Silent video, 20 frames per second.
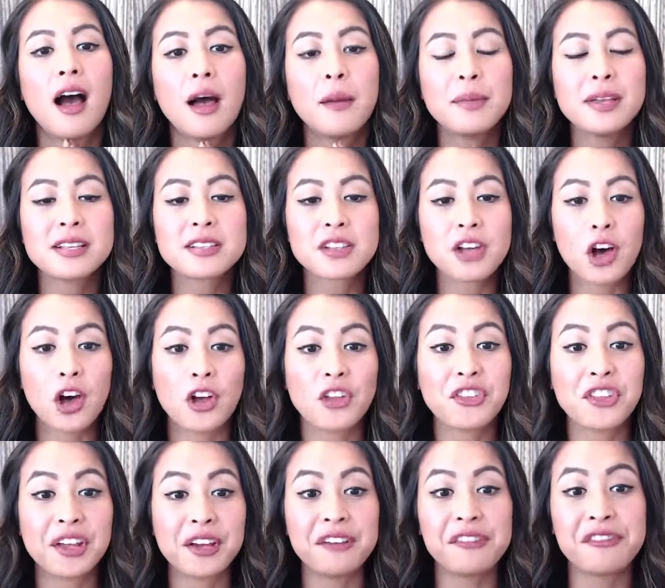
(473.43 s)
is called
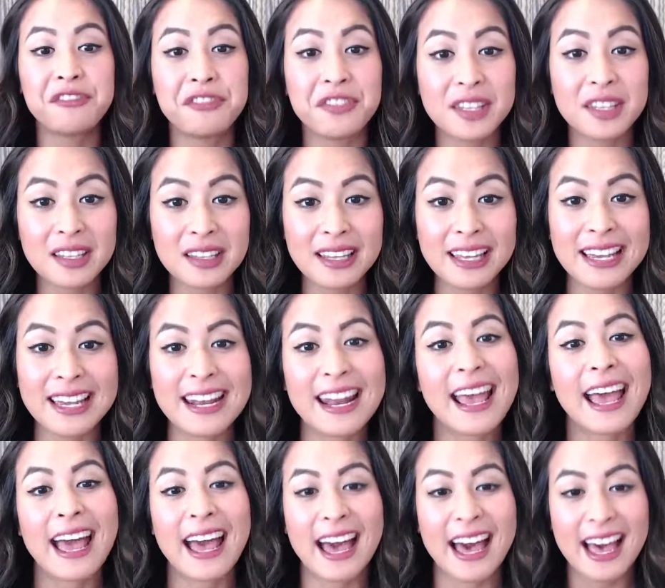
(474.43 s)
the affiliate
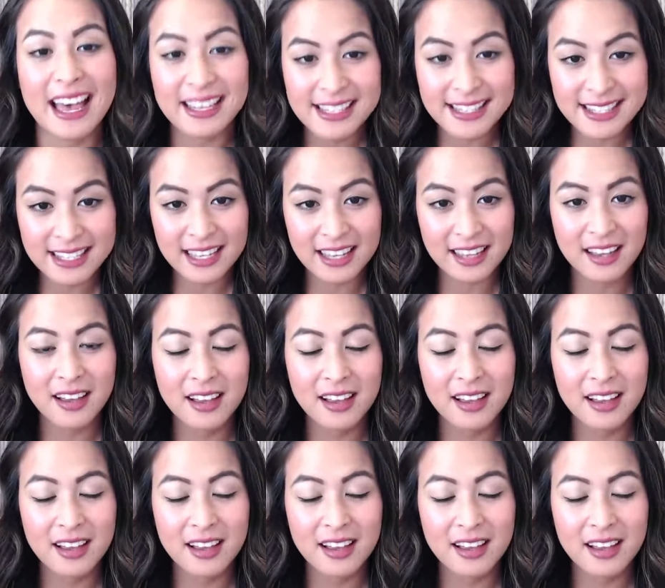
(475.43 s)
ask.